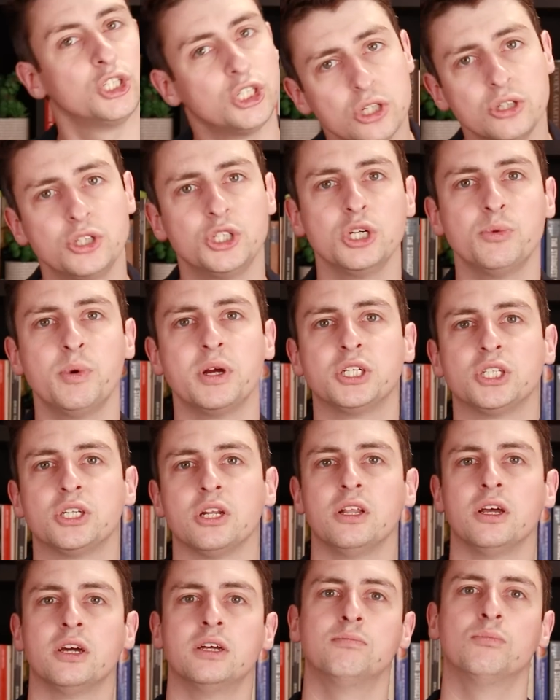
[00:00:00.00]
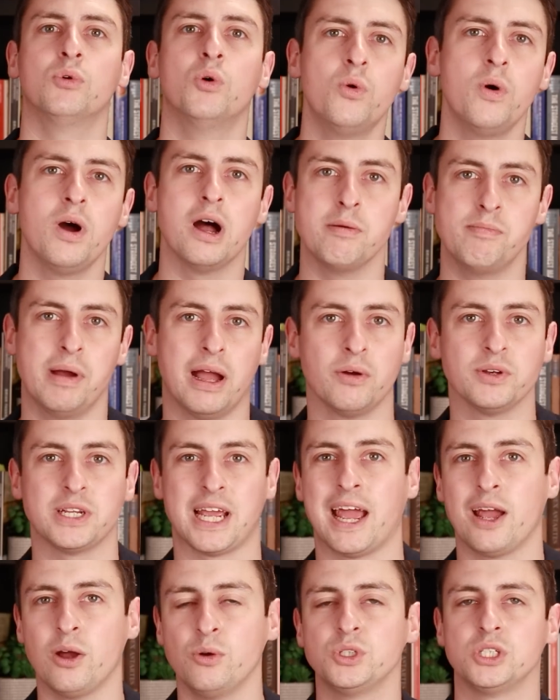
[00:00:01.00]
Should you wish to learn more about
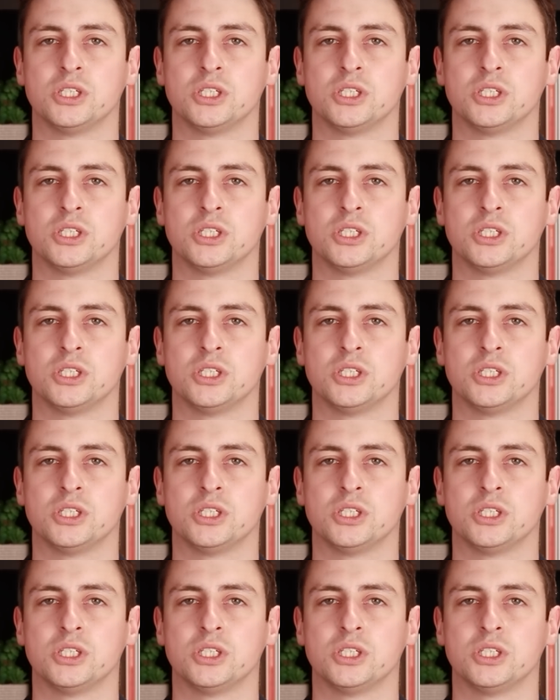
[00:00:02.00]
how